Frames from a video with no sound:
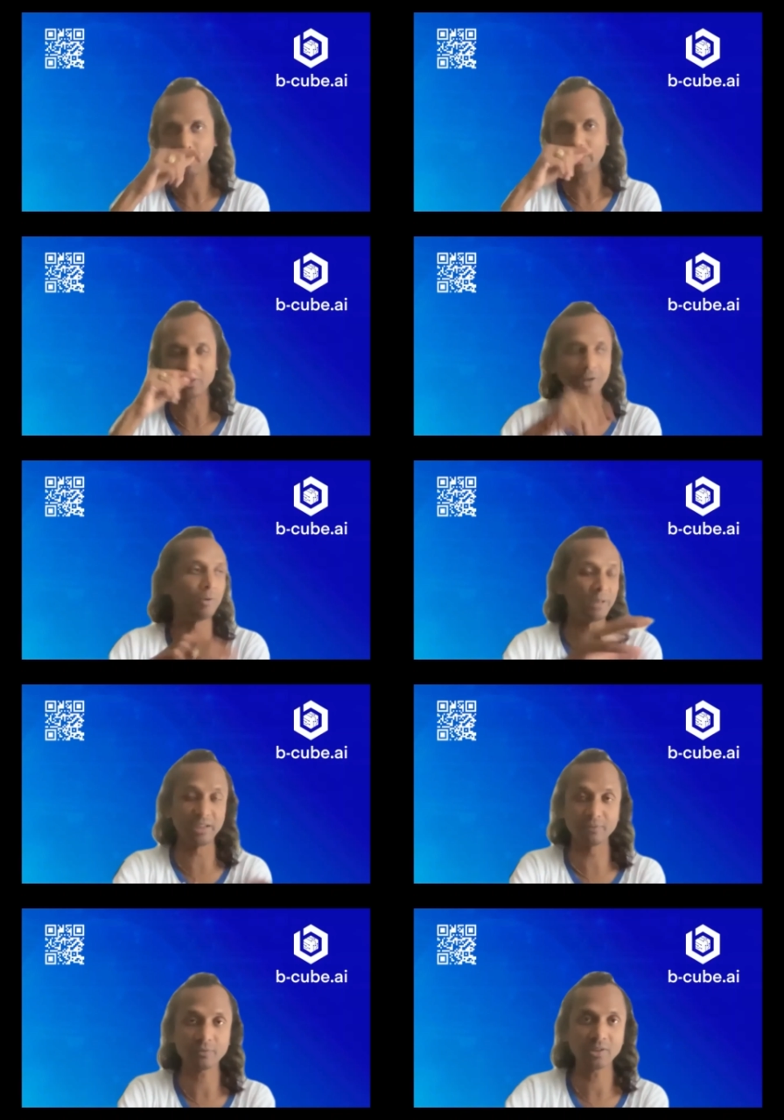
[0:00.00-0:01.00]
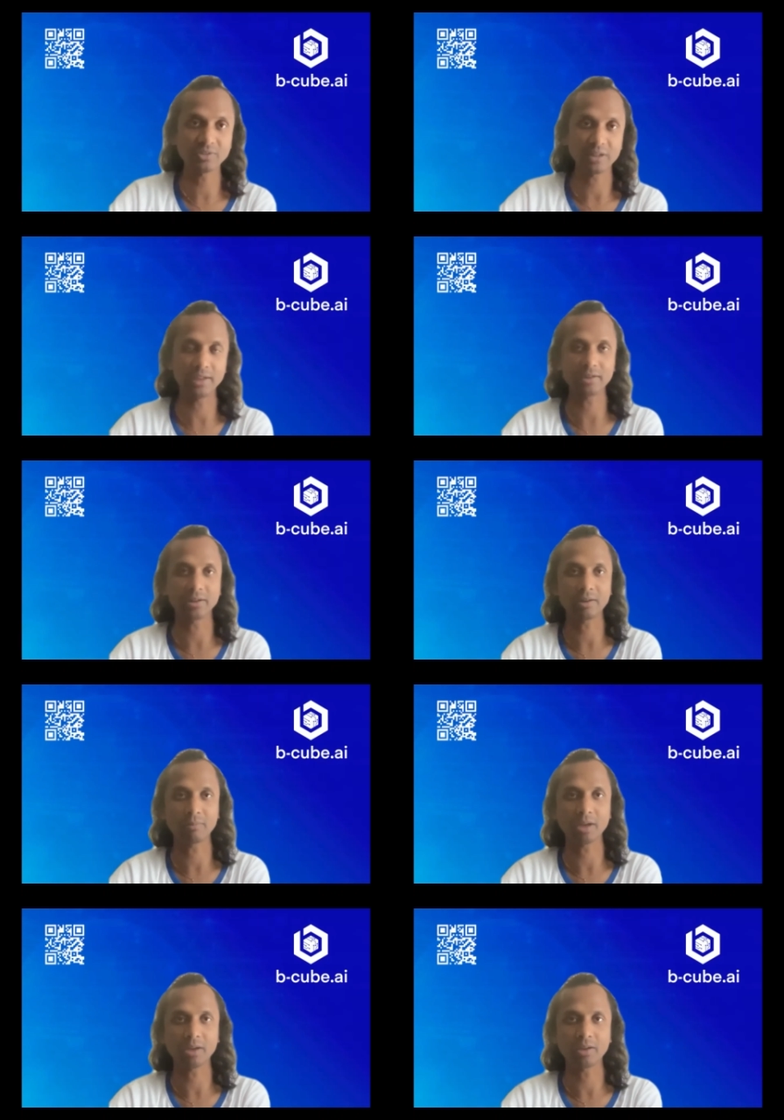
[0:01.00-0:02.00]
because I will be in France like
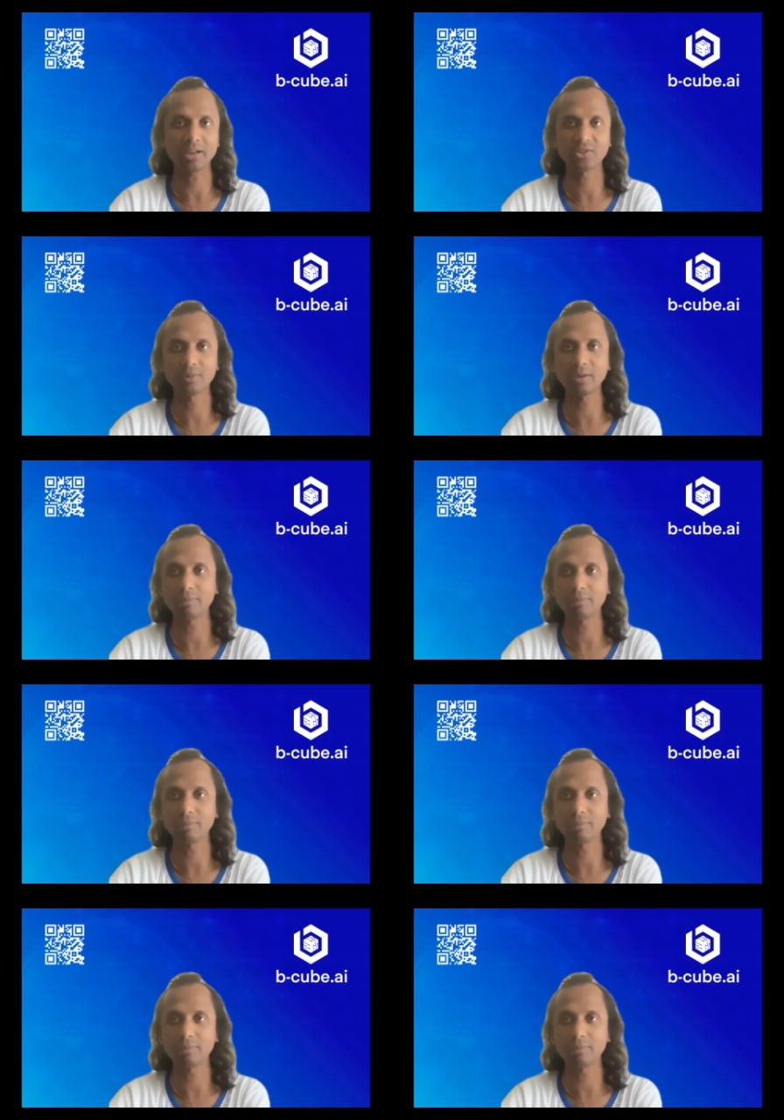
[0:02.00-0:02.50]
next week,